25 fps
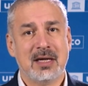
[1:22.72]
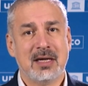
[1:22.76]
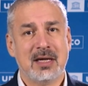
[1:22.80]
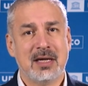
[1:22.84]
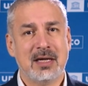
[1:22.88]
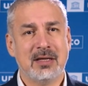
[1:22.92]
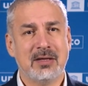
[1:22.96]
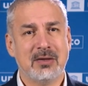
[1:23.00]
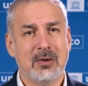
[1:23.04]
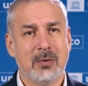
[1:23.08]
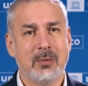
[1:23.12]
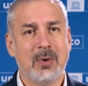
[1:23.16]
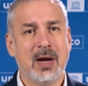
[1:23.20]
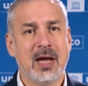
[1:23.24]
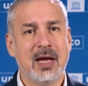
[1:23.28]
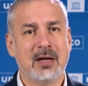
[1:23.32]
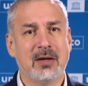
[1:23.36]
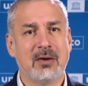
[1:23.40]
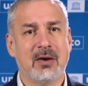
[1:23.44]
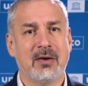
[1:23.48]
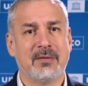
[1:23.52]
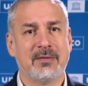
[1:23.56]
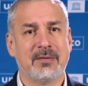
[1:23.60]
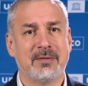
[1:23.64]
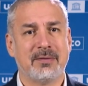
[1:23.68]
In the
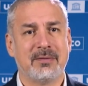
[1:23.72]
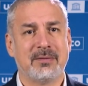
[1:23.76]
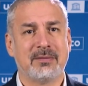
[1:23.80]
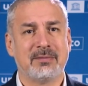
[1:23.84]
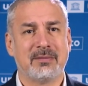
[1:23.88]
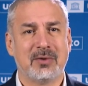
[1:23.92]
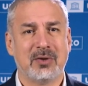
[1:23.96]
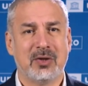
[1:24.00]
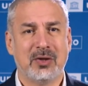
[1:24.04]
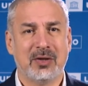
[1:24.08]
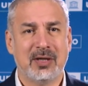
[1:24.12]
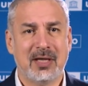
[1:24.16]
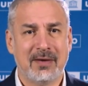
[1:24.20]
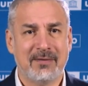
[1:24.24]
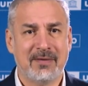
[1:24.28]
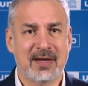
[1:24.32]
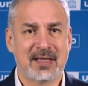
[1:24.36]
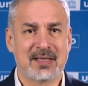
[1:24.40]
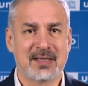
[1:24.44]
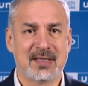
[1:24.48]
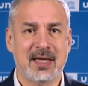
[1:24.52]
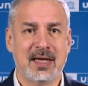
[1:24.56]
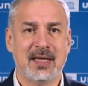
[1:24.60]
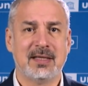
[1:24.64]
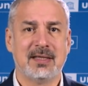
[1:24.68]
wake of the
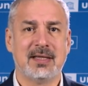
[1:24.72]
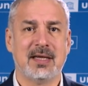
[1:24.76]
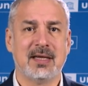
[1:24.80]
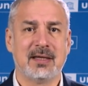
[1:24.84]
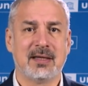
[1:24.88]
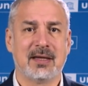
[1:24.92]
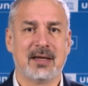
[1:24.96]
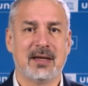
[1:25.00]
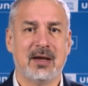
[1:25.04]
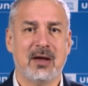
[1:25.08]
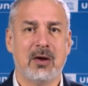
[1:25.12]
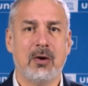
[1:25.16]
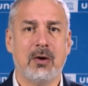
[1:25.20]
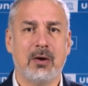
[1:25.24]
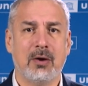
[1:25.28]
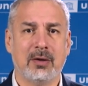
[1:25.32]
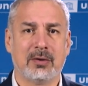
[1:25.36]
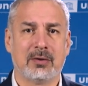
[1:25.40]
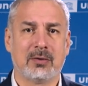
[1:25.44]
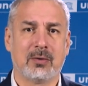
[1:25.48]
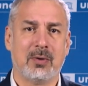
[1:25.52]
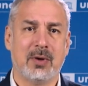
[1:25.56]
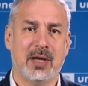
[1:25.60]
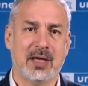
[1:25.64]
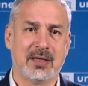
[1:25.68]
devastating
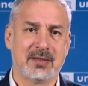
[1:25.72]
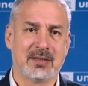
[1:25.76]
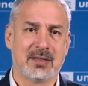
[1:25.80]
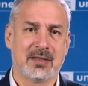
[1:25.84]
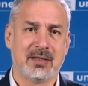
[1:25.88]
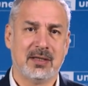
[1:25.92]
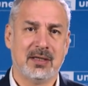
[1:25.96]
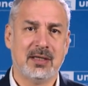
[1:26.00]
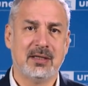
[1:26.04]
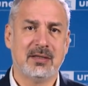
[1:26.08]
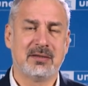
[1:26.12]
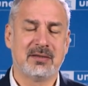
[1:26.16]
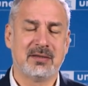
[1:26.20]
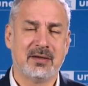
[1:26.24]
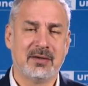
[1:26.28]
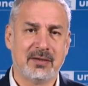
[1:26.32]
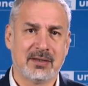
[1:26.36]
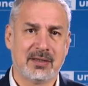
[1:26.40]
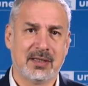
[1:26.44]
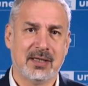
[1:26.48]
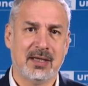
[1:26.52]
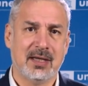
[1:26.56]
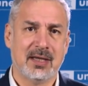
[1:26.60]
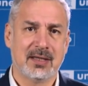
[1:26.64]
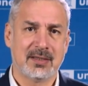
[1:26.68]
earthquakes in
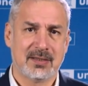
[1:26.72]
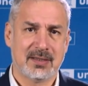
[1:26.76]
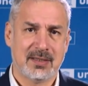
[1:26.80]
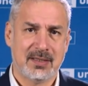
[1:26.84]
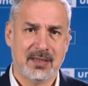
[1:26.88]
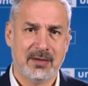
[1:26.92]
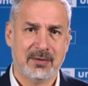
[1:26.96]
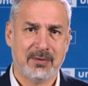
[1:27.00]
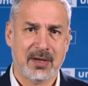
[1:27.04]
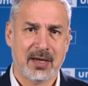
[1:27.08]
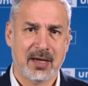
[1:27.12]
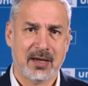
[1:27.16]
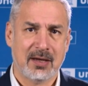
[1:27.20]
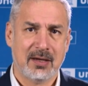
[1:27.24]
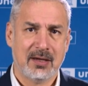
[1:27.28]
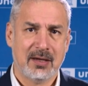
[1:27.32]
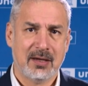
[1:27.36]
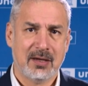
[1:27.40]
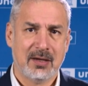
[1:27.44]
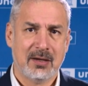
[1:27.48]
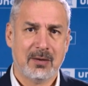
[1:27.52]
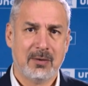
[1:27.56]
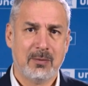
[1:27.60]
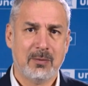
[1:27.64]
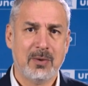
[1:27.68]
Turkey and Syria,
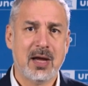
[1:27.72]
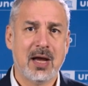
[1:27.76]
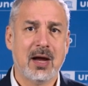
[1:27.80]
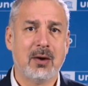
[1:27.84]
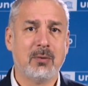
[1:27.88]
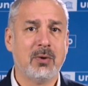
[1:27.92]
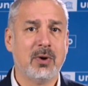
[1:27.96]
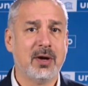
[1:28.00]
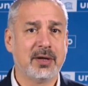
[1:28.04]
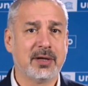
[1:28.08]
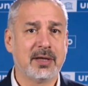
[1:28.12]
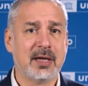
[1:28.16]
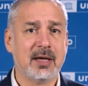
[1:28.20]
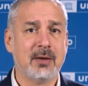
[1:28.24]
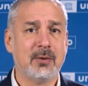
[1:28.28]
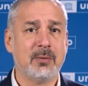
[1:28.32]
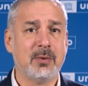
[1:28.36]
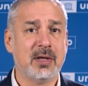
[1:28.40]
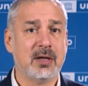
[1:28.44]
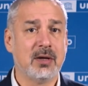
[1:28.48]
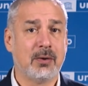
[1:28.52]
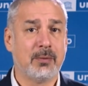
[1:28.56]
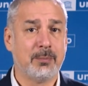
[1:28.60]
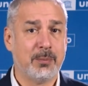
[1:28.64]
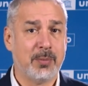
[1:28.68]
we are working
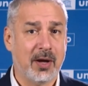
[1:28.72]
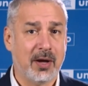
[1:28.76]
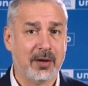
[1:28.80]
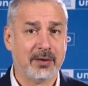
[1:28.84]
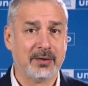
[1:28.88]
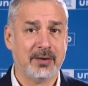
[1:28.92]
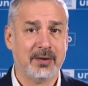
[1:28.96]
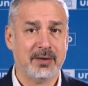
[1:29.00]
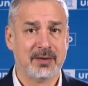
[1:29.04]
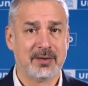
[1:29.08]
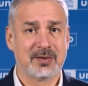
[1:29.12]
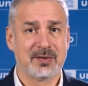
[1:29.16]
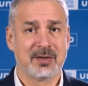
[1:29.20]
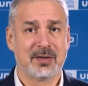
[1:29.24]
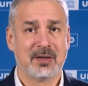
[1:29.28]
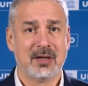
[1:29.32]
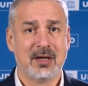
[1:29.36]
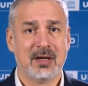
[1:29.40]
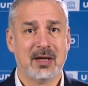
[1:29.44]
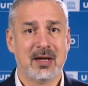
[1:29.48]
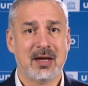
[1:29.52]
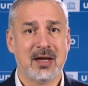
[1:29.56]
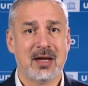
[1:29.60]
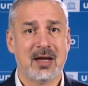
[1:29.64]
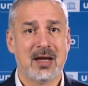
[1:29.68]
with our partners
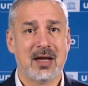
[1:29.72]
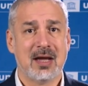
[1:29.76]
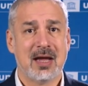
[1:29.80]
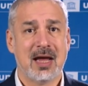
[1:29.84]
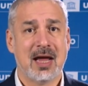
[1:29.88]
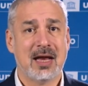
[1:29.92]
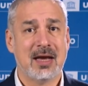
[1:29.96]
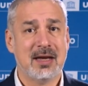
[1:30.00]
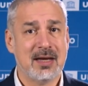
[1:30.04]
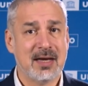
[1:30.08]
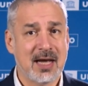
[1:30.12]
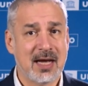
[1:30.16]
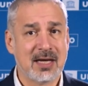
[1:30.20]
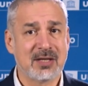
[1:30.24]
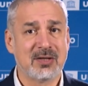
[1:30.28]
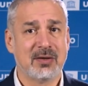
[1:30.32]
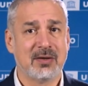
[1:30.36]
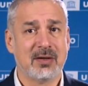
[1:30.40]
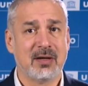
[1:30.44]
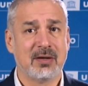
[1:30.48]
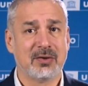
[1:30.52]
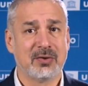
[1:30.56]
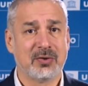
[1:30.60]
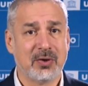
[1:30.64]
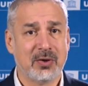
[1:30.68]
and
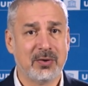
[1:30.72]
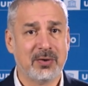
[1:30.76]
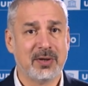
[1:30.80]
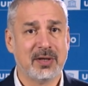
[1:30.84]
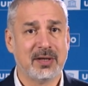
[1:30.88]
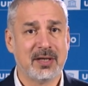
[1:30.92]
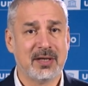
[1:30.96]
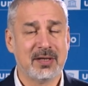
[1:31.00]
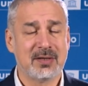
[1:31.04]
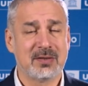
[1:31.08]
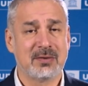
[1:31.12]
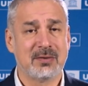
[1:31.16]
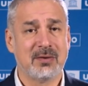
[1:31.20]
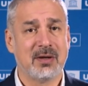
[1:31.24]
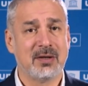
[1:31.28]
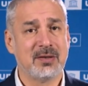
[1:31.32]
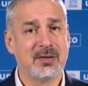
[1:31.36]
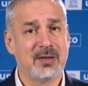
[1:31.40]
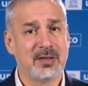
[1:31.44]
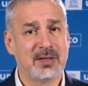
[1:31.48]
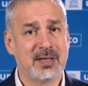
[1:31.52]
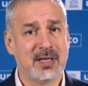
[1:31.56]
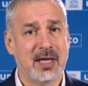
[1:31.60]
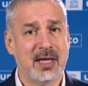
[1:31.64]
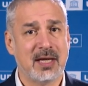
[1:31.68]
national authorities to
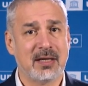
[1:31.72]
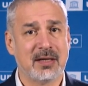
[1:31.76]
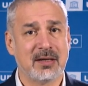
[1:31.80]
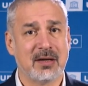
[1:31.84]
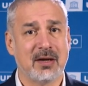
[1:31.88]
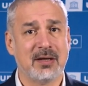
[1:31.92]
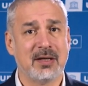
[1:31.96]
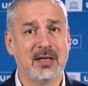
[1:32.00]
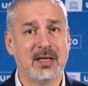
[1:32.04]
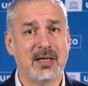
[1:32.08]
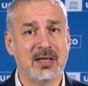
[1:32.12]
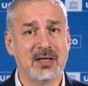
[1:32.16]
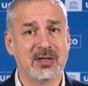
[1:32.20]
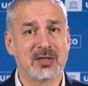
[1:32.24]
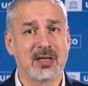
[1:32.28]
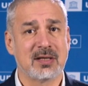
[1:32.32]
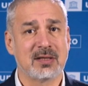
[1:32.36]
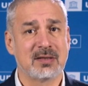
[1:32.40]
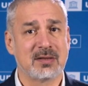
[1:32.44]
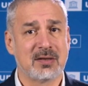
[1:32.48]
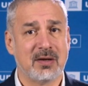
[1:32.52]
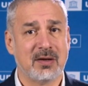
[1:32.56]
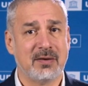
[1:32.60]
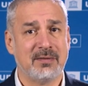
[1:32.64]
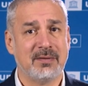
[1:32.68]
undertake an initial
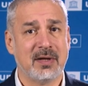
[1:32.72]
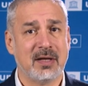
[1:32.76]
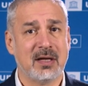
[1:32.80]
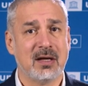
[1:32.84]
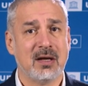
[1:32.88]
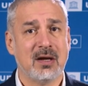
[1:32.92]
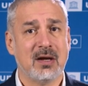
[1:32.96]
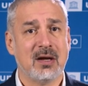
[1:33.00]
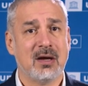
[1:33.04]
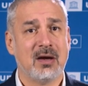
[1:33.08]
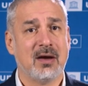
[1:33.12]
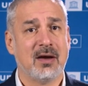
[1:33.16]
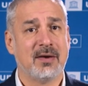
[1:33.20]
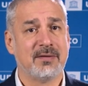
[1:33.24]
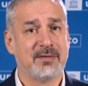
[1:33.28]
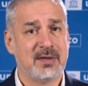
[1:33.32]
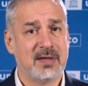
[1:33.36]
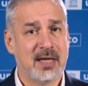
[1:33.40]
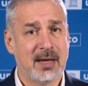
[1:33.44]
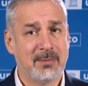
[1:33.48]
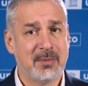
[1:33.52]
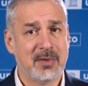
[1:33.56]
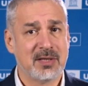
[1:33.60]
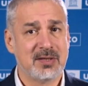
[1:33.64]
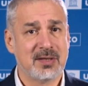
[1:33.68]
survey of
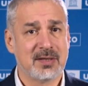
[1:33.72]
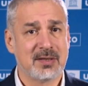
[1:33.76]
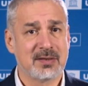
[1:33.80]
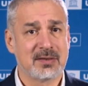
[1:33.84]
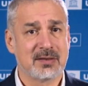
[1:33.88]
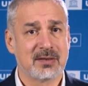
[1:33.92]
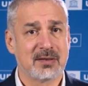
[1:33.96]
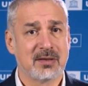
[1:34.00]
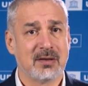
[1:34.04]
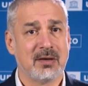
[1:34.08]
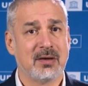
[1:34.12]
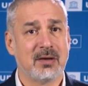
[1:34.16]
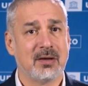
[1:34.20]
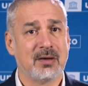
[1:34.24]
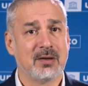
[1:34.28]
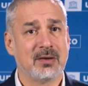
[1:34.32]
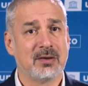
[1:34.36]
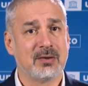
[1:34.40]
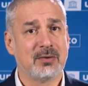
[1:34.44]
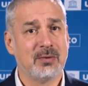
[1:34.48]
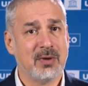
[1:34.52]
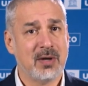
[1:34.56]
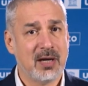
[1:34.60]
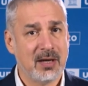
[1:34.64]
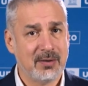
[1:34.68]
damages
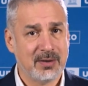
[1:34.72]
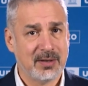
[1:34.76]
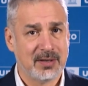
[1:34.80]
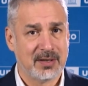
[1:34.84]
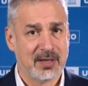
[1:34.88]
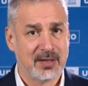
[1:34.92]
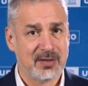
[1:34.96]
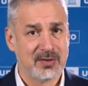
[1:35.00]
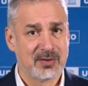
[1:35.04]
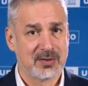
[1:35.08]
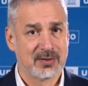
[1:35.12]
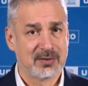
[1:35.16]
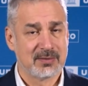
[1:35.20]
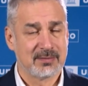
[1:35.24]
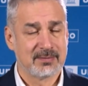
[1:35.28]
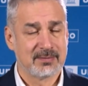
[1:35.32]
to heritage.